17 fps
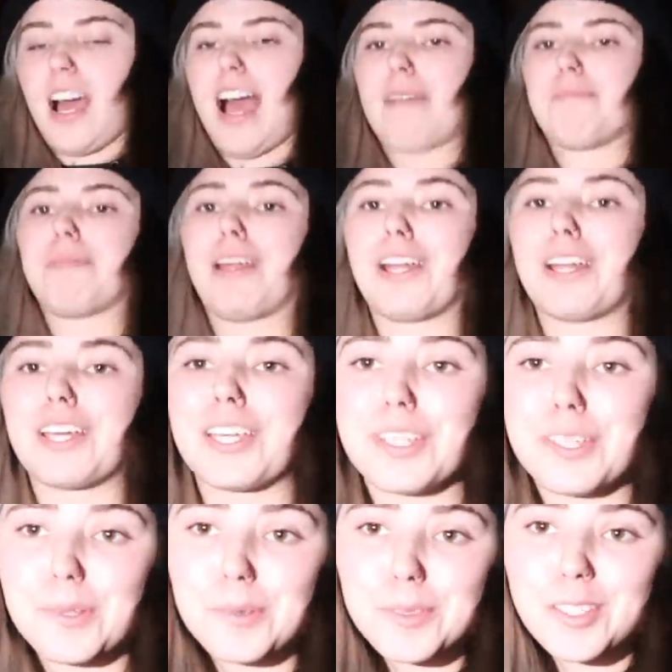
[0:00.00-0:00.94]
I'm not a
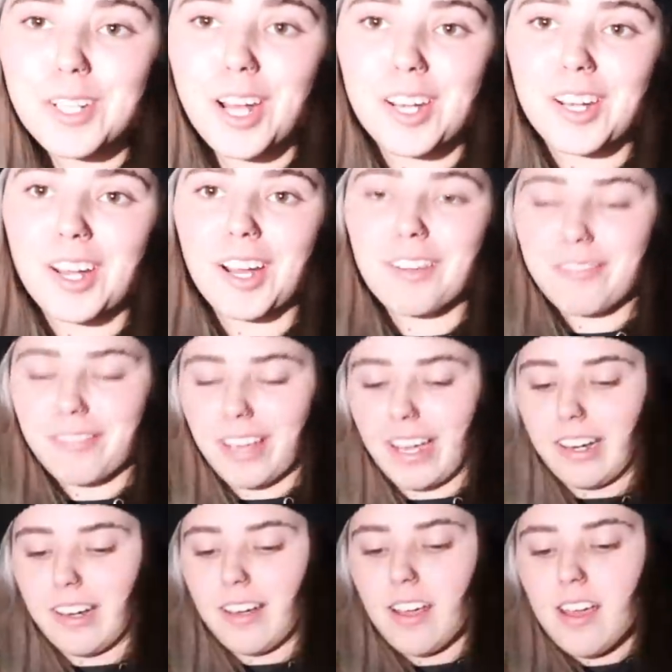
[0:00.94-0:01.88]
huge hot dog
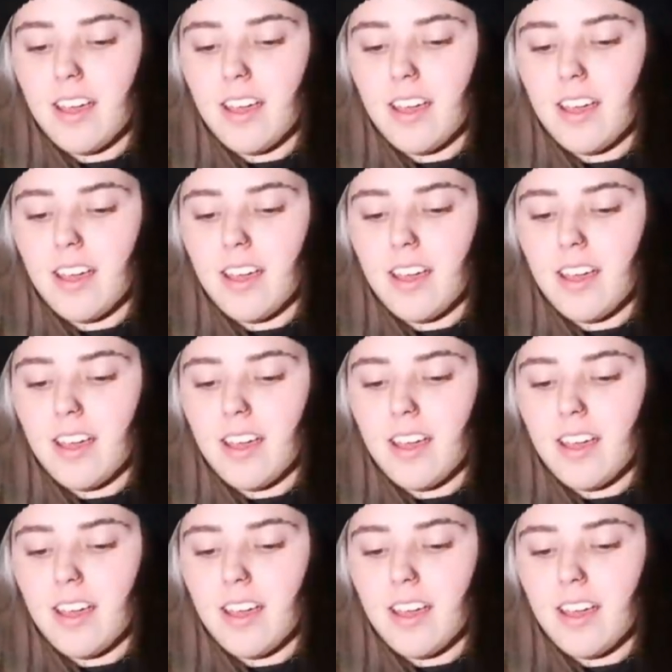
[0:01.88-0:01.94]
fan.